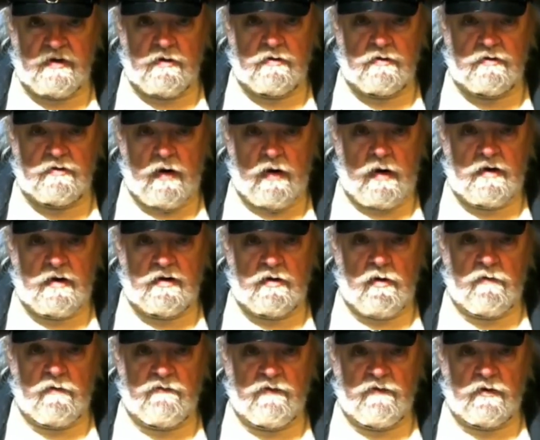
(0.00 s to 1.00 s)
that are trying to
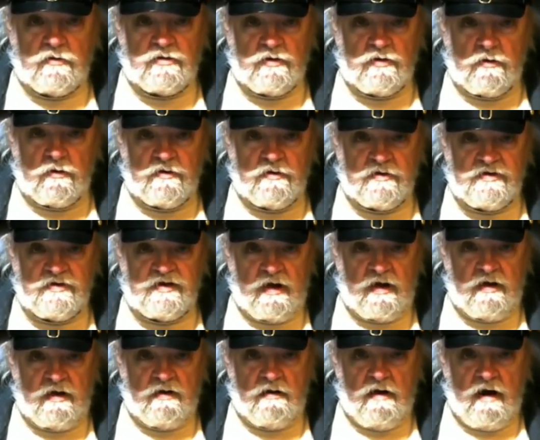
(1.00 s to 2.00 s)
go virtual to
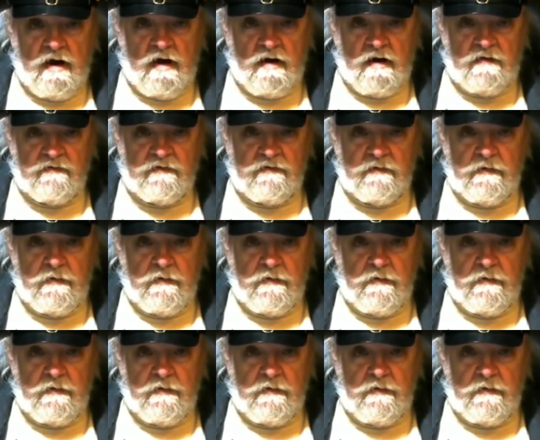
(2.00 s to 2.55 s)
stay alive.